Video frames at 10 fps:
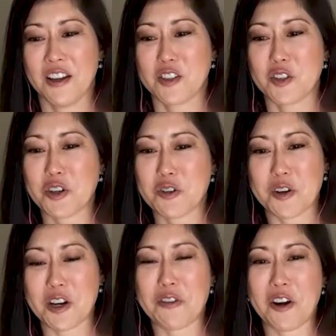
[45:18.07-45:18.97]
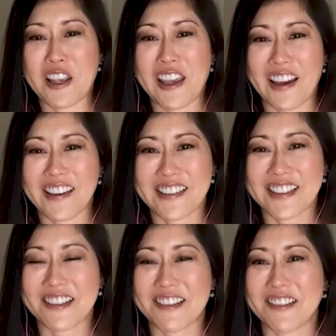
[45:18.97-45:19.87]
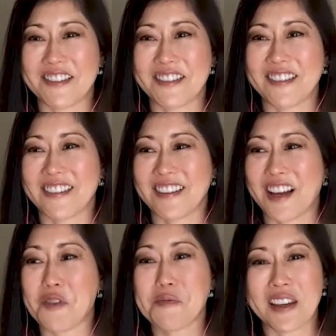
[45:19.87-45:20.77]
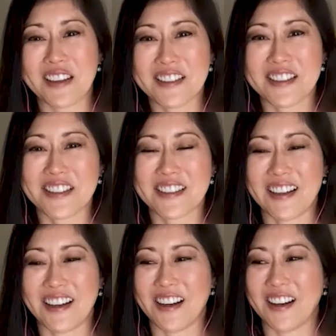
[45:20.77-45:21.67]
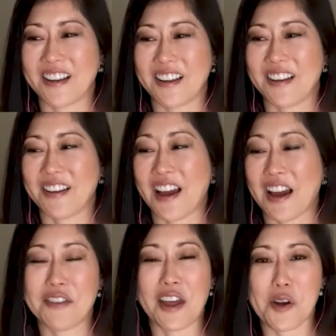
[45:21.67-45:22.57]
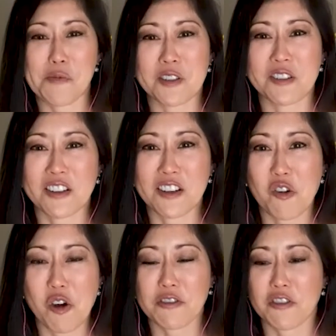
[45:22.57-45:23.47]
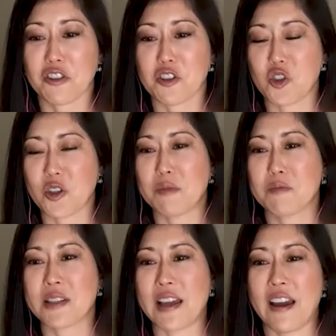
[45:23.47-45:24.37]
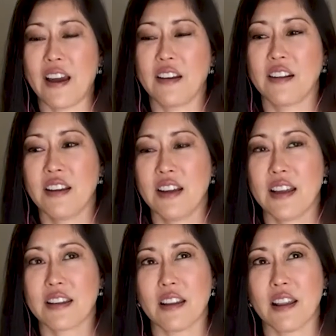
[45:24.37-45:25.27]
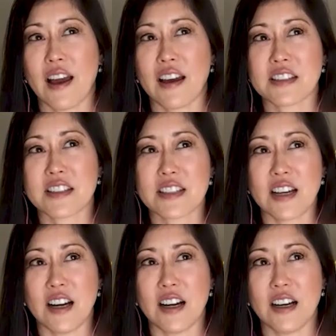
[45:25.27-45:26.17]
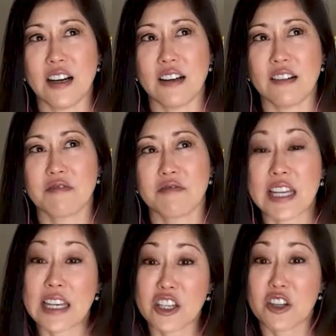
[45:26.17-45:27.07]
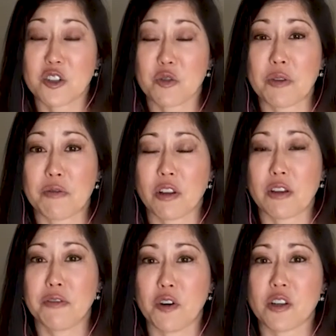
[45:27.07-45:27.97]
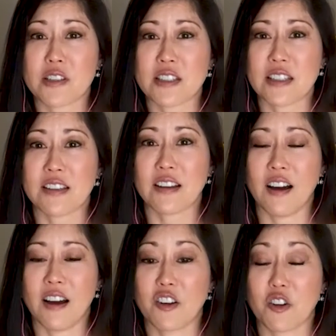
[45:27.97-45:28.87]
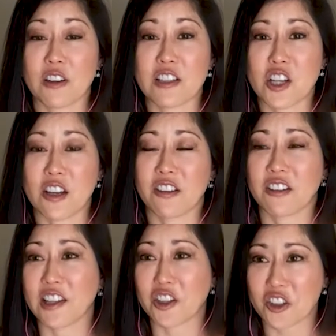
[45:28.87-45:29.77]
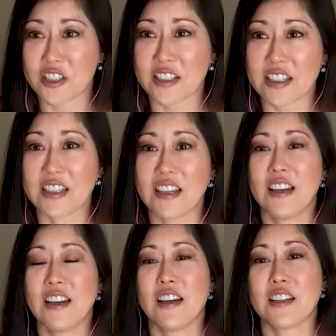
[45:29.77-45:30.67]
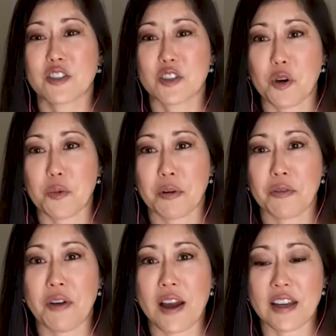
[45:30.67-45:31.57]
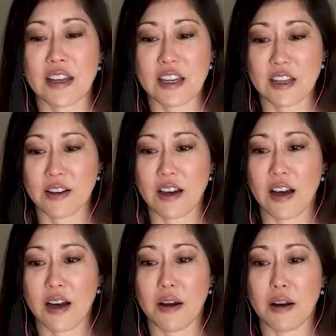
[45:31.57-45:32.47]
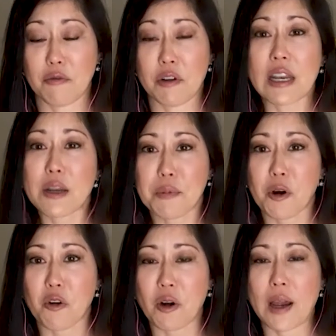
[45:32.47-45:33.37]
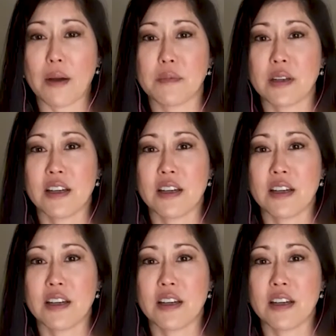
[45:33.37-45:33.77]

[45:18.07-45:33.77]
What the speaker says: doing whatever I can to help kids have that opportunity to go after their dreams. And the last 10 years, we've really focused in on early childhood literacy. So providing a reading program